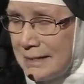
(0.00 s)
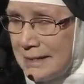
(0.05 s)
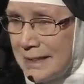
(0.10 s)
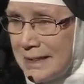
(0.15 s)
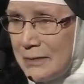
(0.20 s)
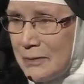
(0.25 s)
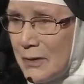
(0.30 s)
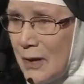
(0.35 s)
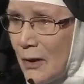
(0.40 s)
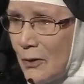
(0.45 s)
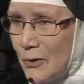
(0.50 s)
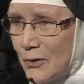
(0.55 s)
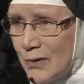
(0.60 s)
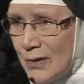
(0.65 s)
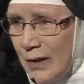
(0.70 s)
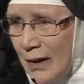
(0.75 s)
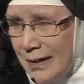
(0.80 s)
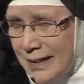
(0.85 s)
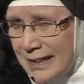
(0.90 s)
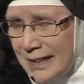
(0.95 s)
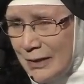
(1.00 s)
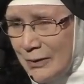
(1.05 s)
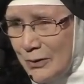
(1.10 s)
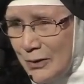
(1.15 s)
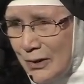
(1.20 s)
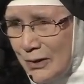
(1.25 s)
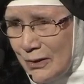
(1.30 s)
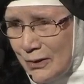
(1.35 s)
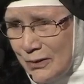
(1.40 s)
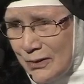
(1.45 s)
It does not
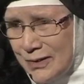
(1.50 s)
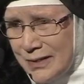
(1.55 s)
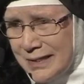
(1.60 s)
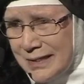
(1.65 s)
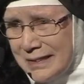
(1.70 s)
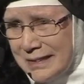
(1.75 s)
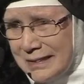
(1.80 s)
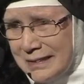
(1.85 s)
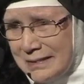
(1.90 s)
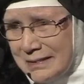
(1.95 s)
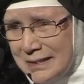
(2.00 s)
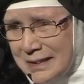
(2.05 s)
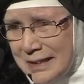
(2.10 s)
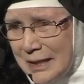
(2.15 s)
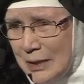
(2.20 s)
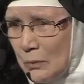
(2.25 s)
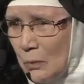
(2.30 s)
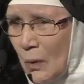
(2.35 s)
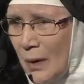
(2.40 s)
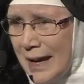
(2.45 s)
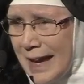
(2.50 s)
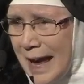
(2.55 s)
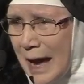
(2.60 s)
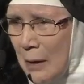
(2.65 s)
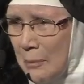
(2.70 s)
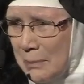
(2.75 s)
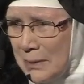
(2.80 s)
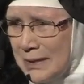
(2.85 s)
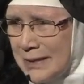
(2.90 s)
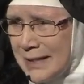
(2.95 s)
exist in what
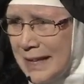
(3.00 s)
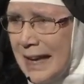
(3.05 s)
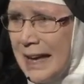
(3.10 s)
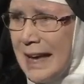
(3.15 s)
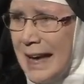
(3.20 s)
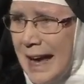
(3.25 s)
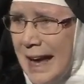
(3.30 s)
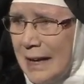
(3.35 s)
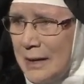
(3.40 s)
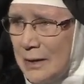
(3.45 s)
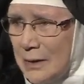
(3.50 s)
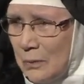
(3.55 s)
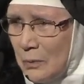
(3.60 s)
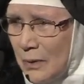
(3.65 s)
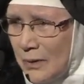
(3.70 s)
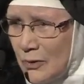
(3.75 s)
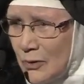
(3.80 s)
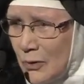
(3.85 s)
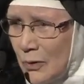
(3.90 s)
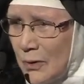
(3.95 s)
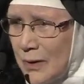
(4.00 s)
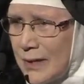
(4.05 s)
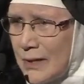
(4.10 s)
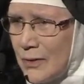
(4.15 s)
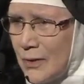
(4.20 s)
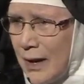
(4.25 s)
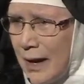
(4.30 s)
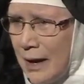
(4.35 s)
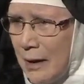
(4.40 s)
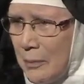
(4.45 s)
happened and in what's going
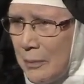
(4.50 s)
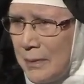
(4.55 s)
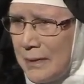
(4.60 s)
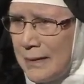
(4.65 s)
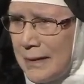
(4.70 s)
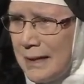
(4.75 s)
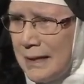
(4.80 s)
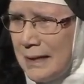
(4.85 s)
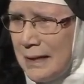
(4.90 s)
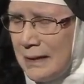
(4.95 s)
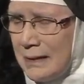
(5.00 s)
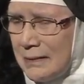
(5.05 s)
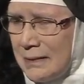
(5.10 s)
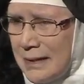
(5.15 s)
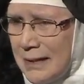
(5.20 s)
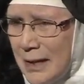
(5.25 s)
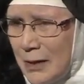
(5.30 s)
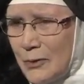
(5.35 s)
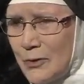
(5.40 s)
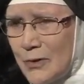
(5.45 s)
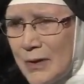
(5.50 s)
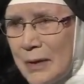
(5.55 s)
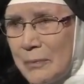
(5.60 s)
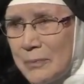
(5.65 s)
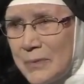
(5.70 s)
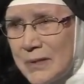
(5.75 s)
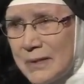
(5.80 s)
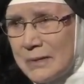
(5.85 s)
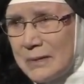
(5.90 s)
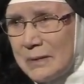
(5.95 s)
to happen,
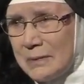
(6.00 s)
except